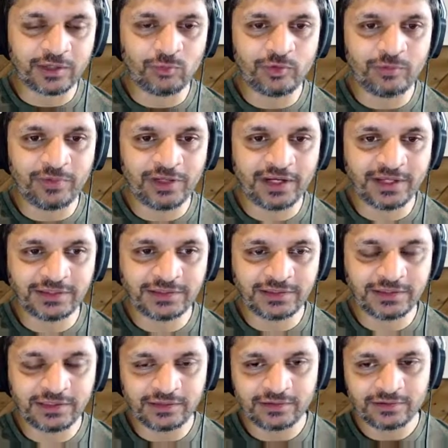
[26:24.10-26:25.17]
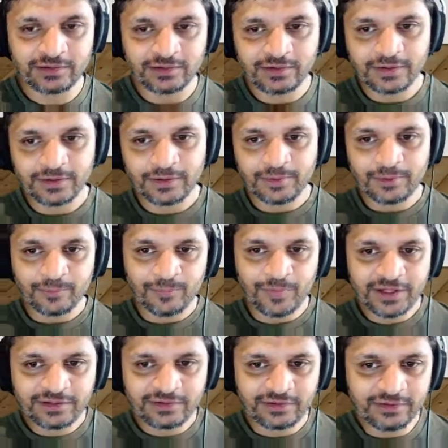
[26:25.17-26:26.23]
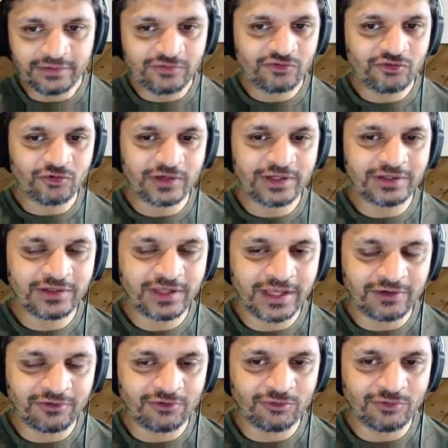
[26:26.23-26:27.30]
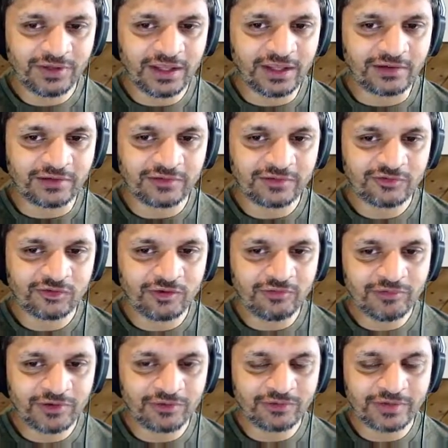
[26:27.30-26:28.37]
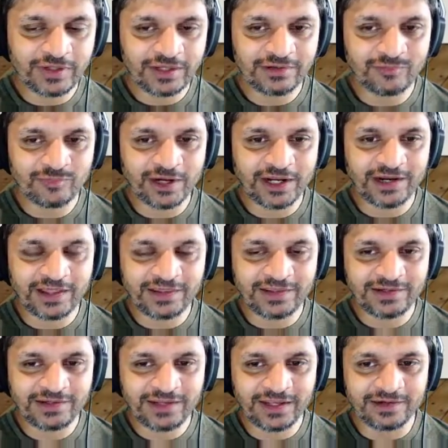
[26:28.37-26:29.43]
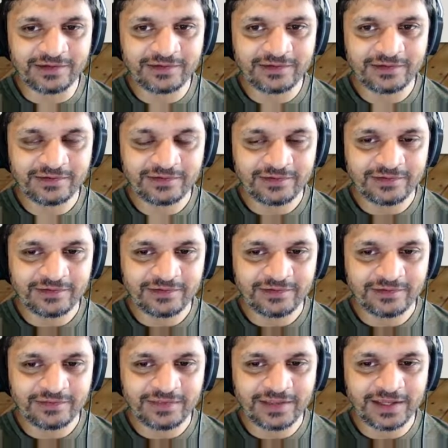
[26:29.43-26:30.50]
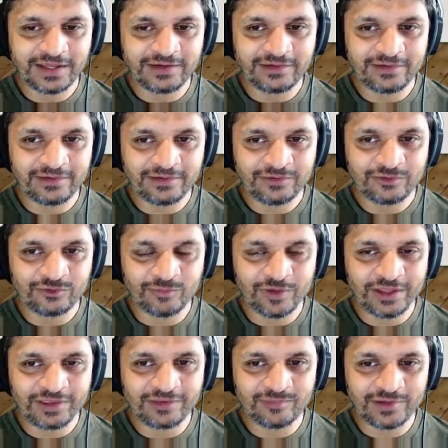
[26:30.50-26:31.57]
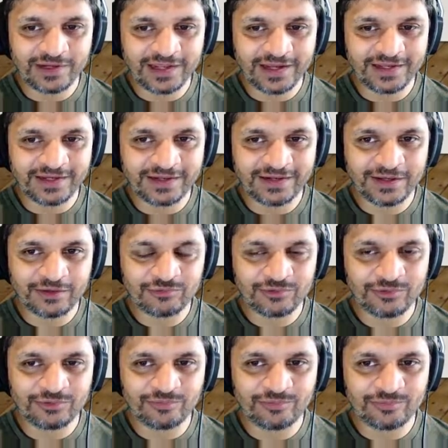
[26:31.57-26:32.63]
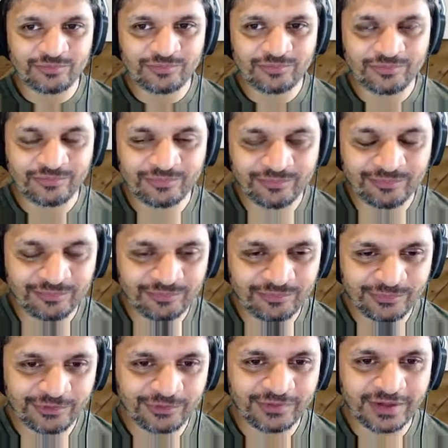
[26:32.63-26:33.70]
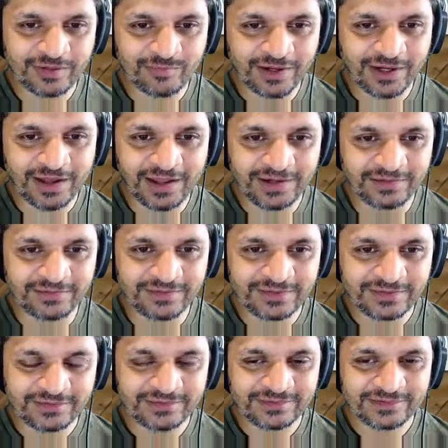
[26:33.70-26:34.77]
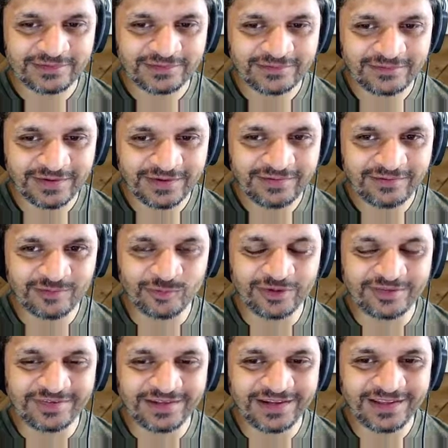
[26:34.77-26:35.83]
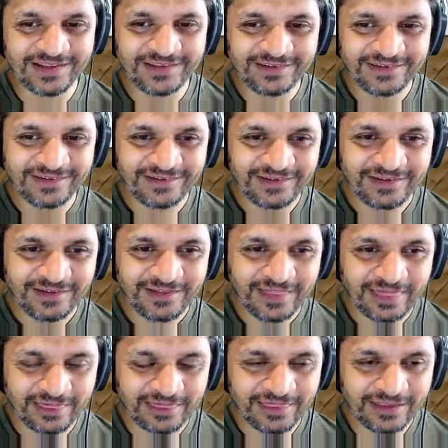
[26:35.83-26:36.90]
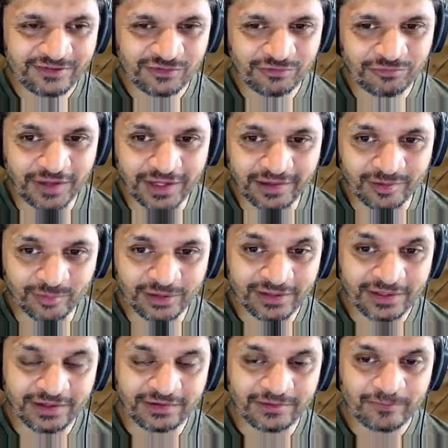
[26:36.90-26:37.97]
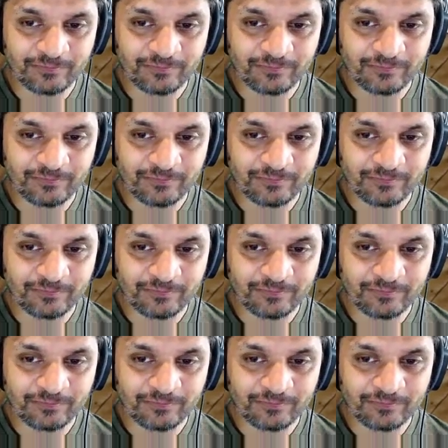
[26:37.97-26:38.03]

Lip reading: would be 90. But this joint can rotate. So if it rotated by another 10, then to make them align, I'd have to rotate by 100, right? So basically there's a variable here.